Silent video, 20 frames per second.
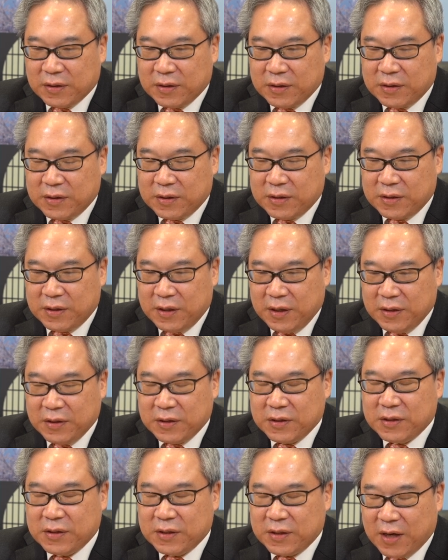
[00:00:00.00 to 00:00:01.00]

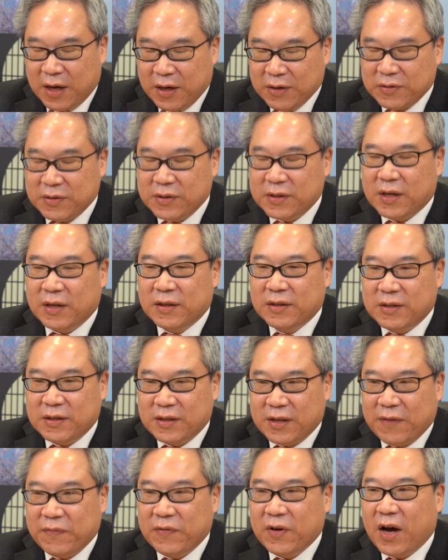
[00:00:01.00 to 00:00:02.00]

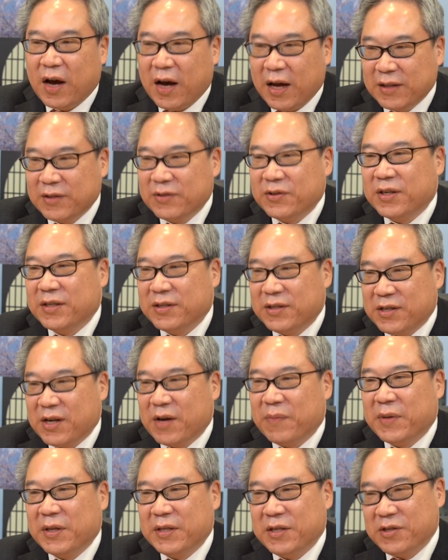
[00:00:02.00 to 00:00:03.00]
6,700
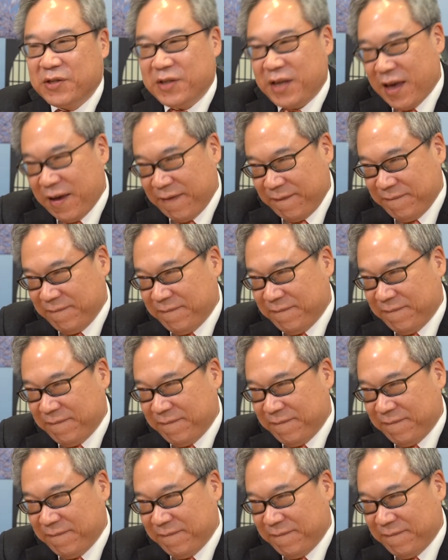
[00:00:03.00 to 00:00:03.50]
Japanese yen.